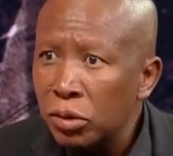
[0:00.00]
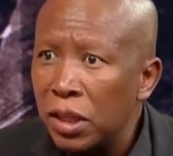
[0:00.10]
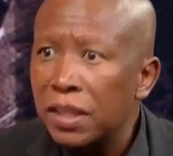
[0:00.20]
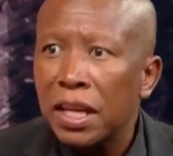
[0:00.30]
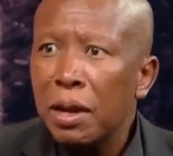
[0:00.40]

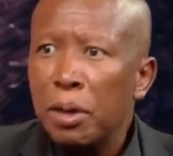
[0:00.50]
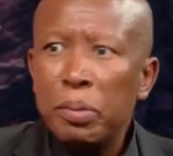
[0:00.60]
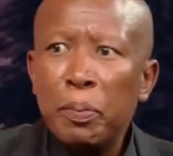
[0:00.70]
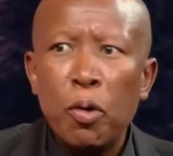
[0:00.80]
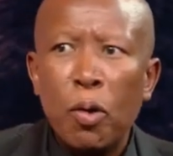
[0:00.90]
They say,
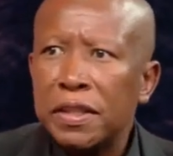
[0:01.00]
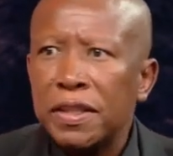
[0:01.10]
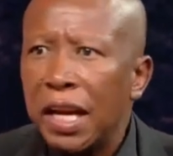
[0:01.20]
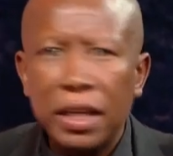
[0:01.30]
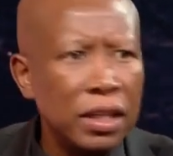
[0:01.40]
people want
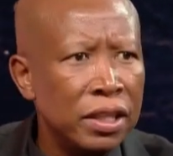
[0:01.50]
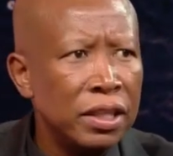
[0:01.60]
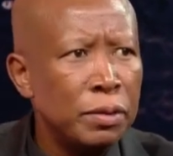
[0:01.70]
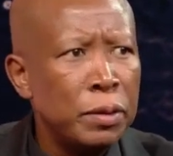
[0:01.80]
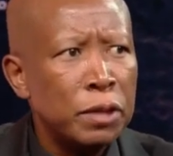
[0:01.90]
title
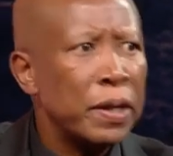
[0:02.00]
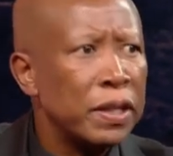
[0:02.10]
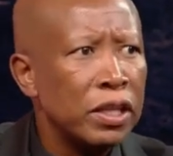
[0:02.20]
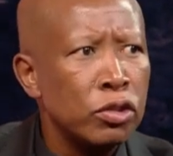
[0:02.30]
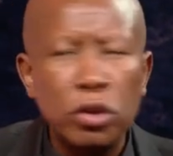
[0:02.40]
deed, this
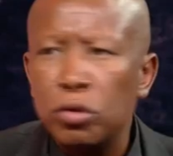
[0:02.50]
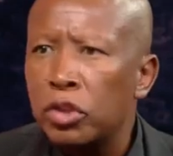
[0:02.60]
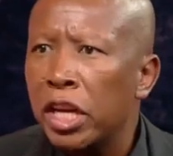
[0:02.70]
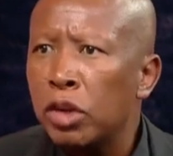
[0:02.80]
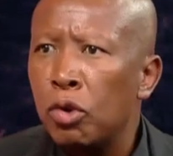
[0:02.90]
person is going to
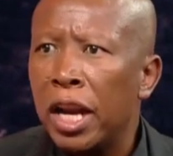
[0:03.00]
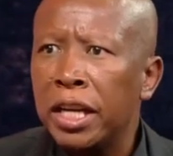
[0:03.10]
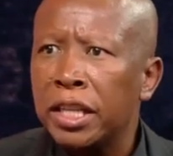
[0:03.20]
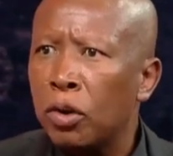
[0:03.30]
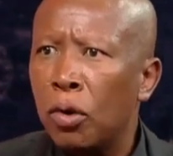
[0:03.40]
take your
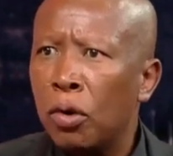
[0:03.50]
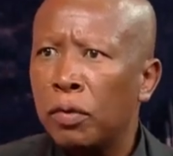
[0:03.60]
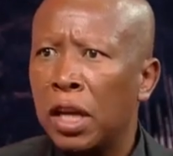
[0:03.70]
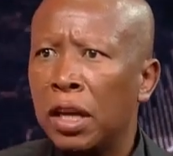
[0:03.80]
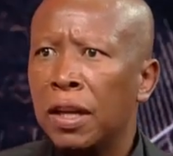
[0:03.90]
land and all
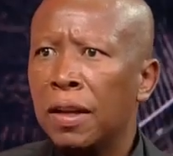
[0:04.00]
of that.